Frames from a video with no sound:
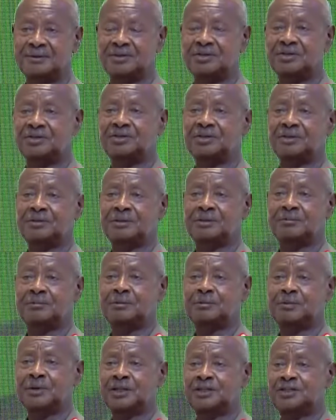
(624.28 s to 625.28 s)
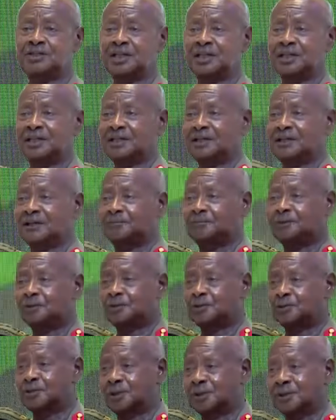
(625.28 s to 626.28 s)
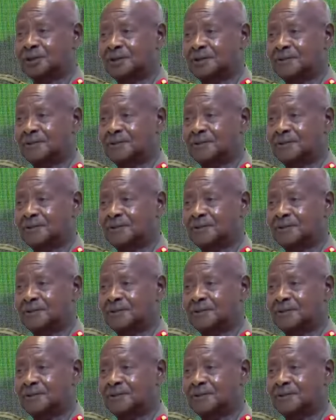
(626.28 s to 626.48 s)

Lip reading: The people had surrendered peacefully,